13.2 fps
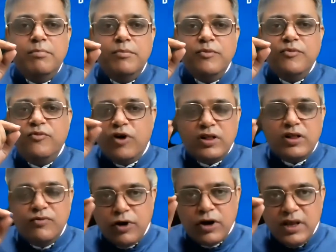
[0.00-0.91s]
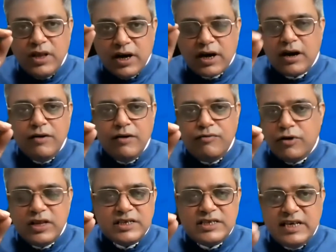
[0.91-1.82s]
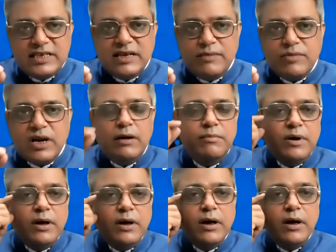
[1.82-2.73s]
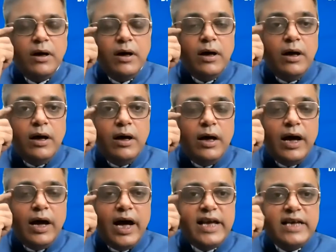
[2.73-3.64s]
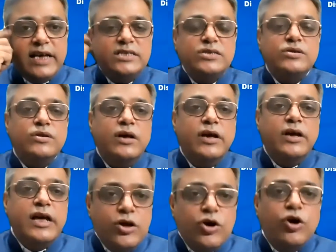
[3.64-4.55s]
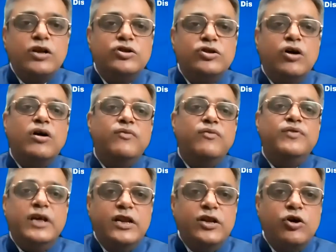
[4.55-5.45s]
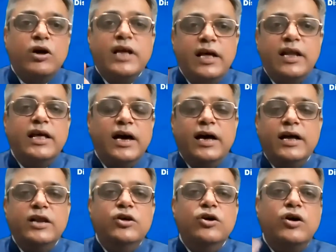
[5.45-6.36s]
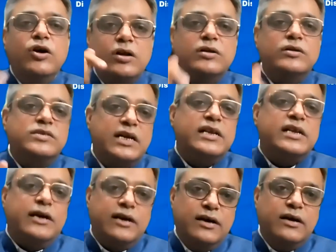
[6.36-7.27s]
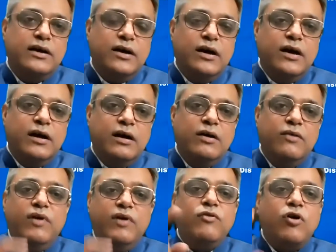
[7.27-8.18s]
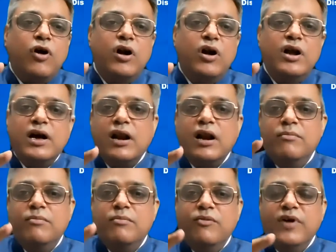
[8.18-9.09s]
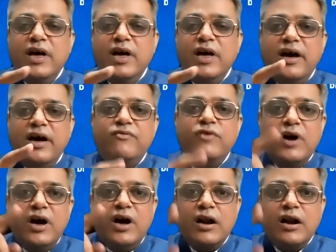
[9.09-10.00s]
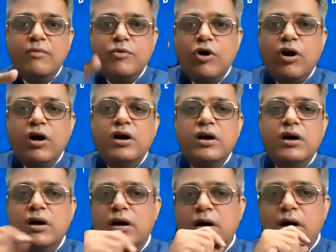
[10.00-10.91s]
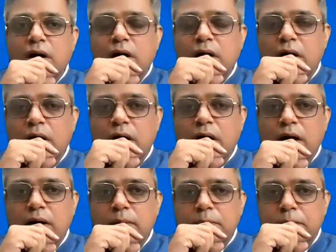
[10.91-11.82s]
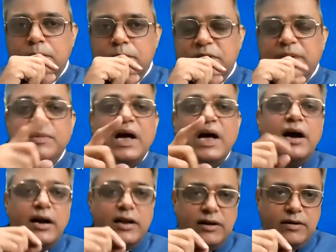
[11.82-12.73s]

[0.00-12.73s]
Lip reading: for the CHM club, I guess in your geography, in your area, in your city, we have called a club. We have a club called Sapna Garden.